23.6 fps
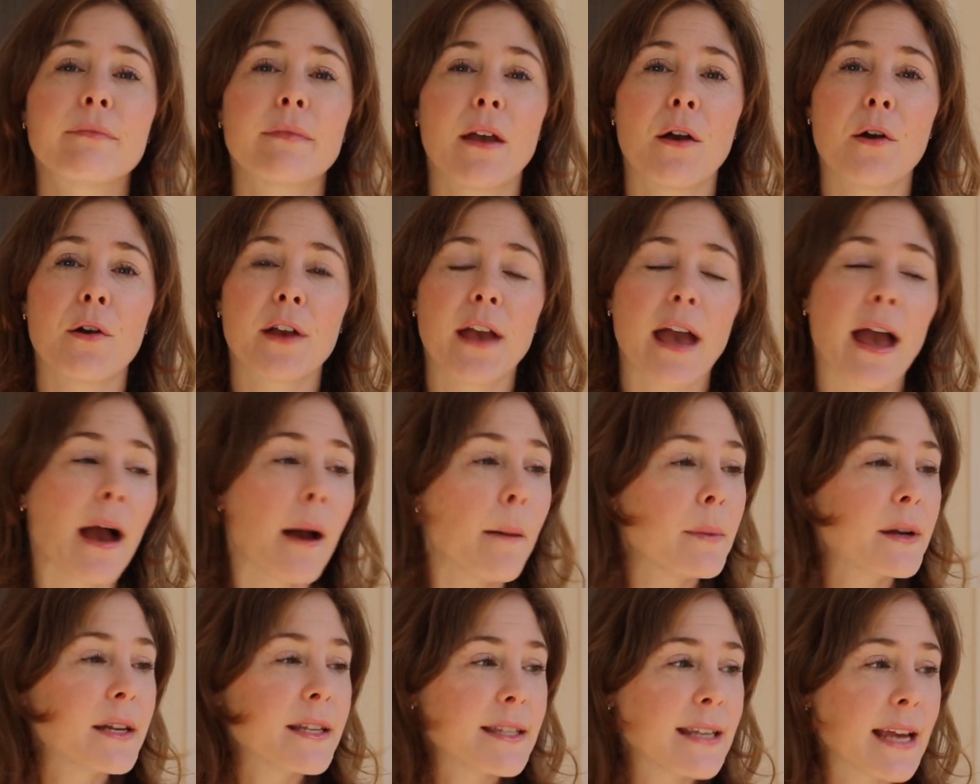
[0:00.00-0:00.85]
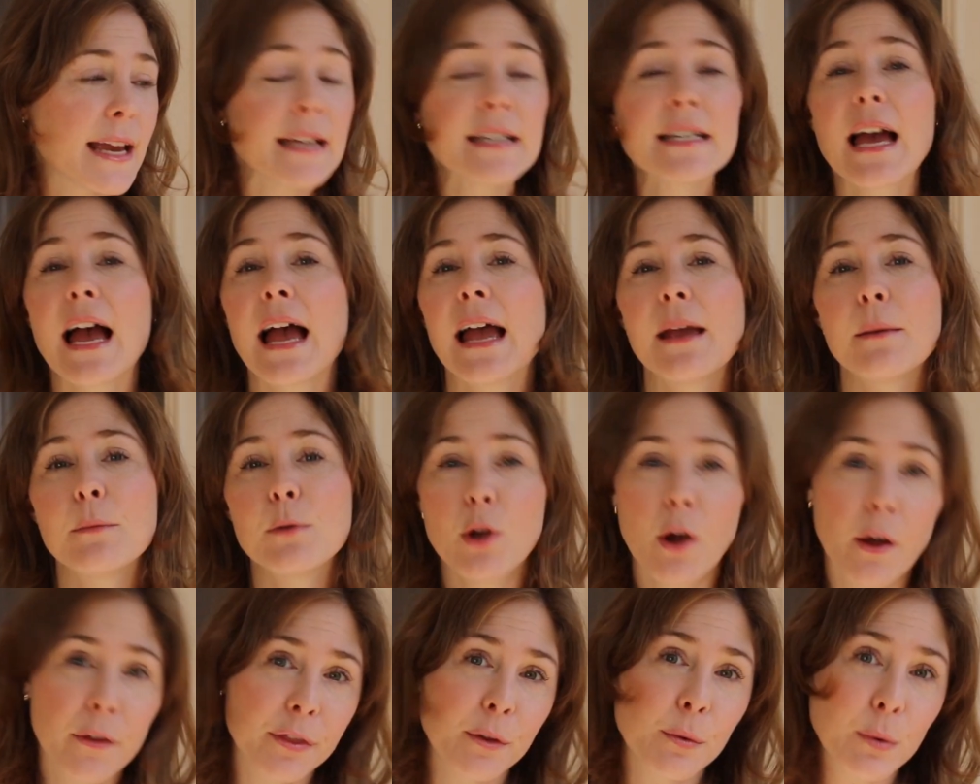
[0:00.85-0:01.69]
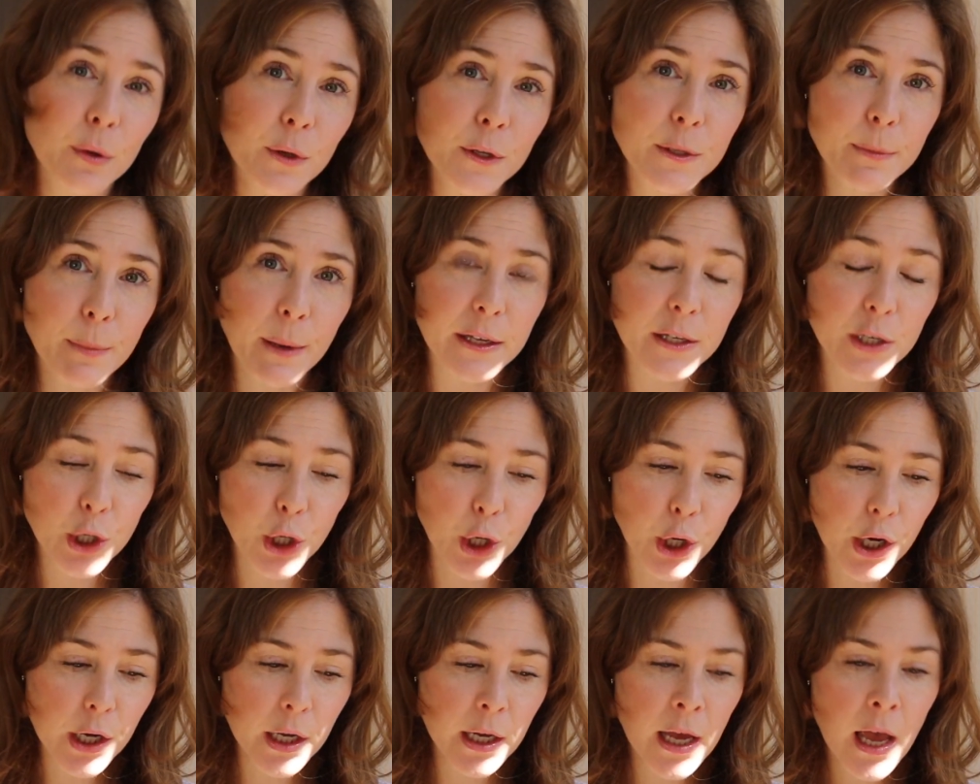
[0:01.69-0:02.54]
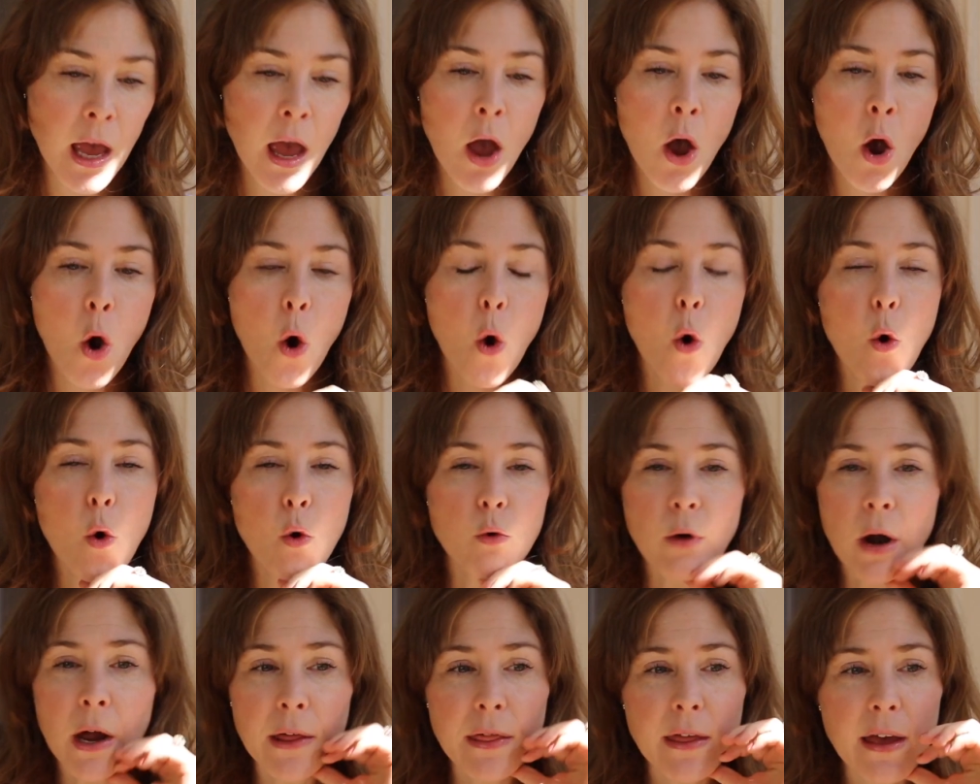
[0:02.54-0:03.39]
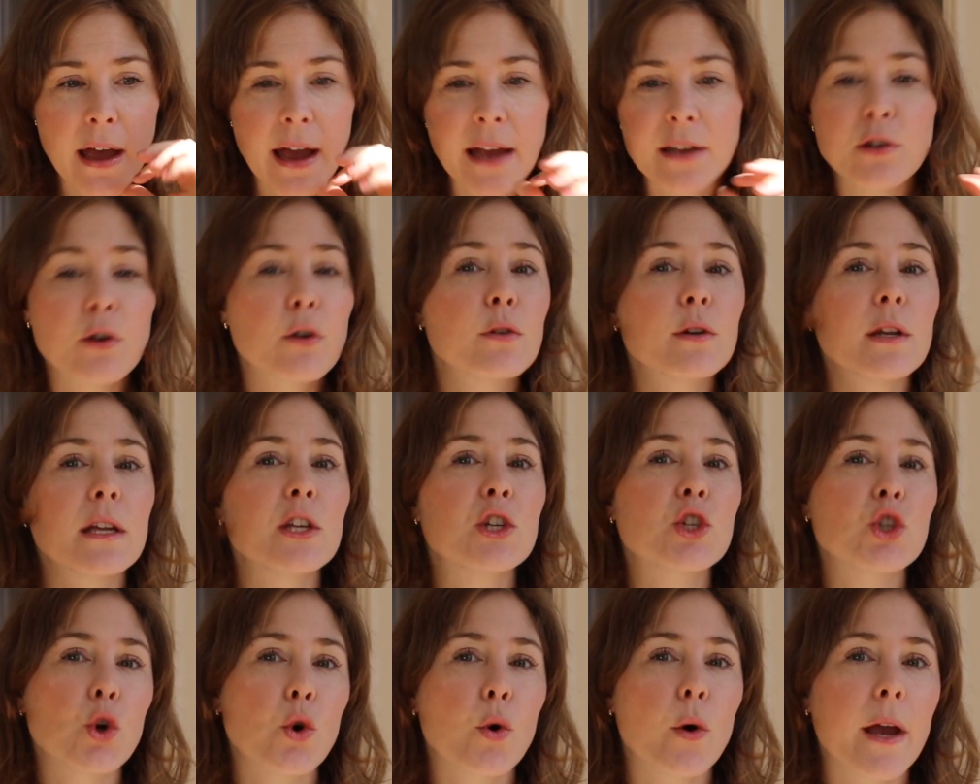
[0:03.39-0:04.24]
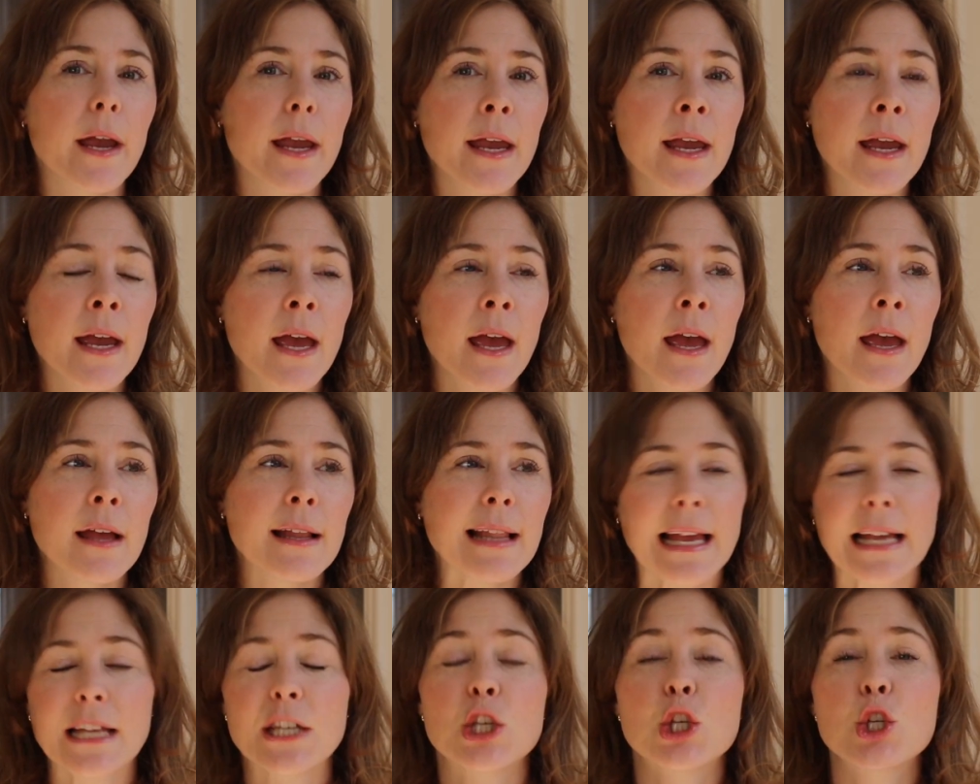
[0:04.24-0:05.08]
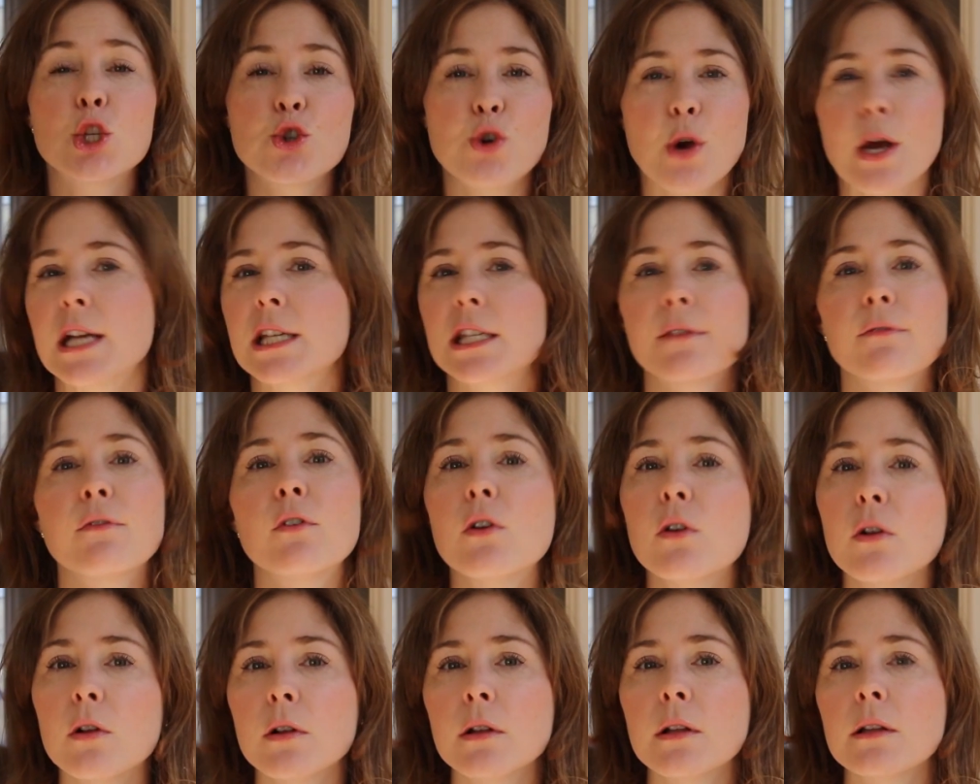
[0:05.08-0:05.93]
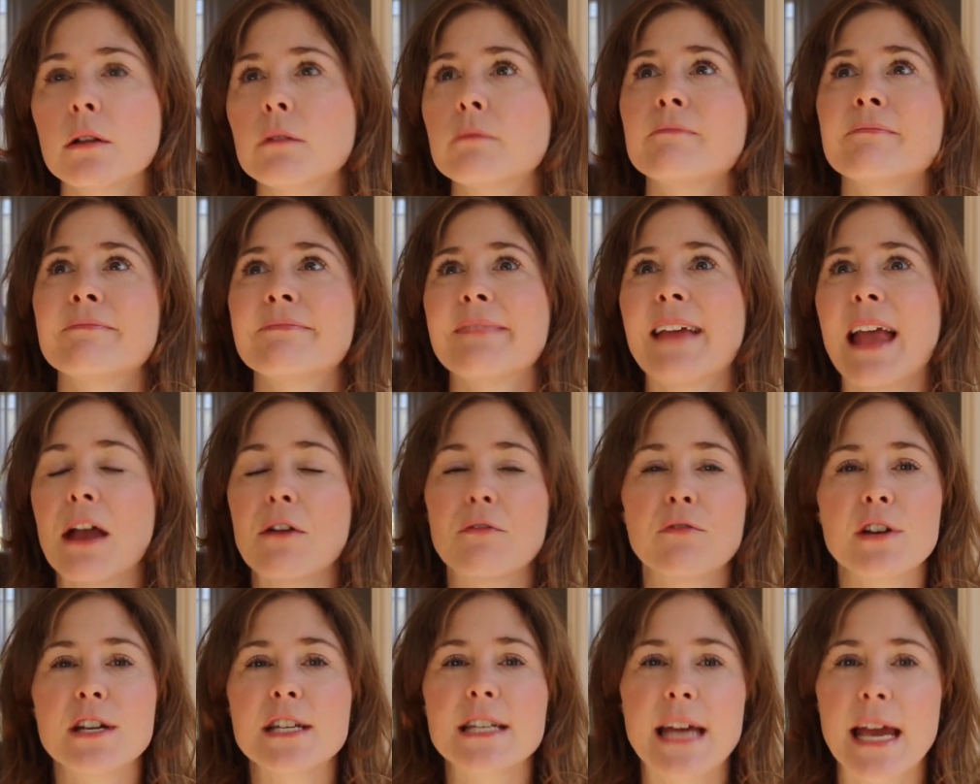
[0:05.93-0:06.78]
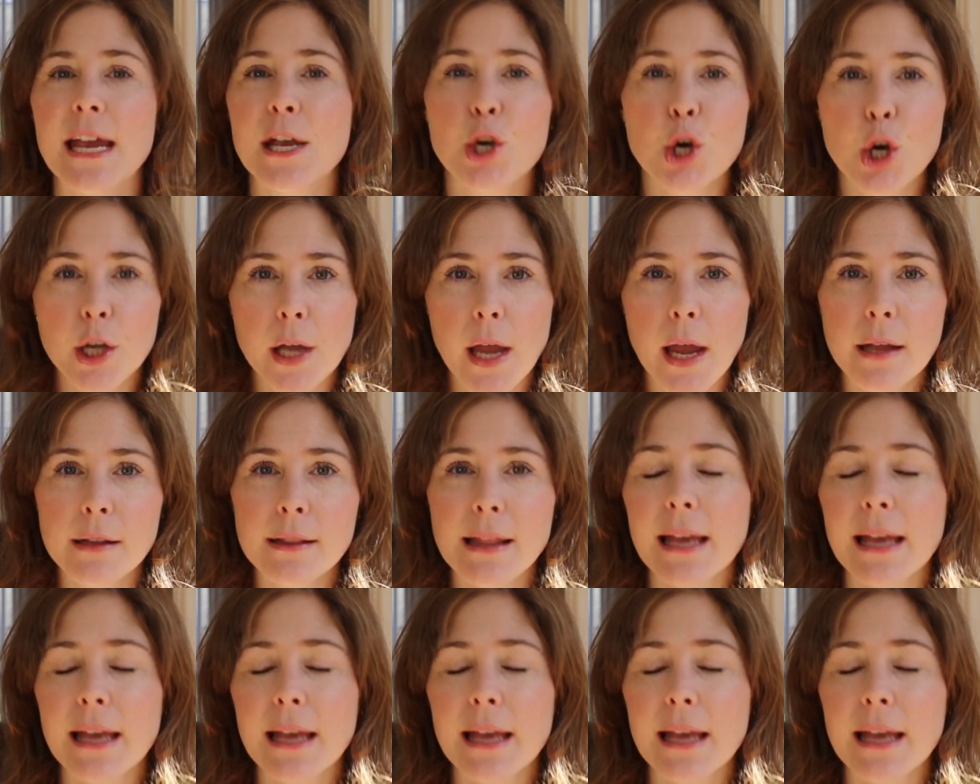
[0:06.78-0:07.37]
Okay, I'm gonna say it. I am not the world's best cook, or rather, I don't enjoy like stressful everyday cooking.